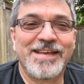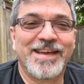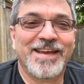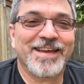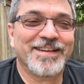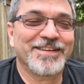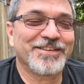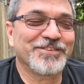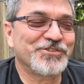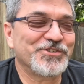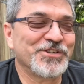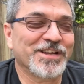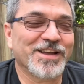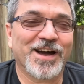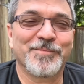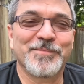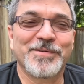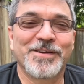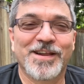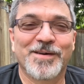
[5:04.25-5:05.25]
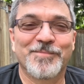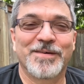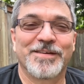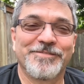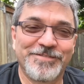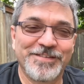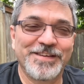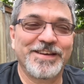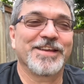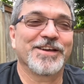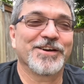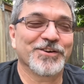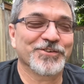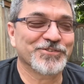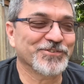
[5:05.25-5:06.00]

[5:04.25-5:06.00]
and she commented on my video,